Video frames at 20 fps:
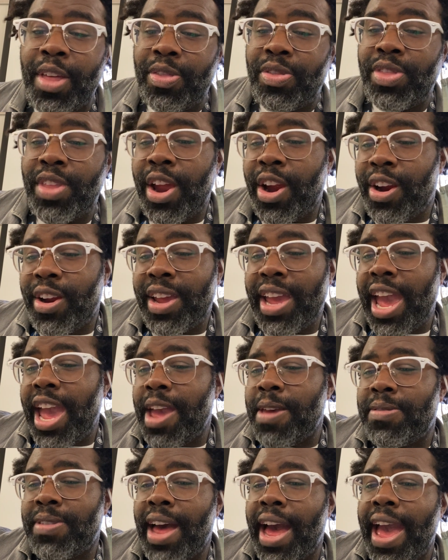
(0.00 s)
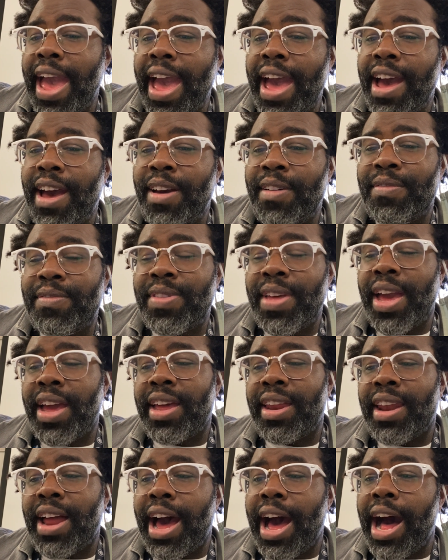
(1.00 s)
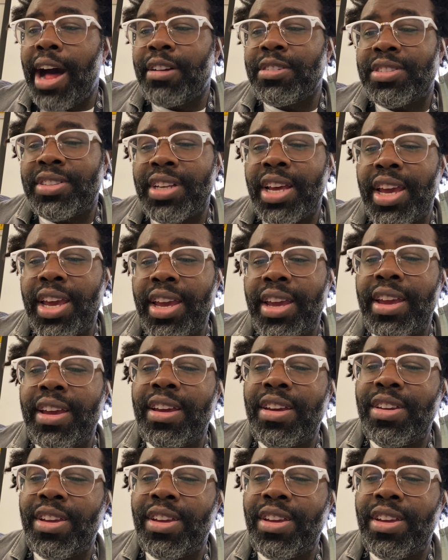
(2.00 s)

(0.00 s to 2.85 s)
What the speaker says: There are games I have that I'll say,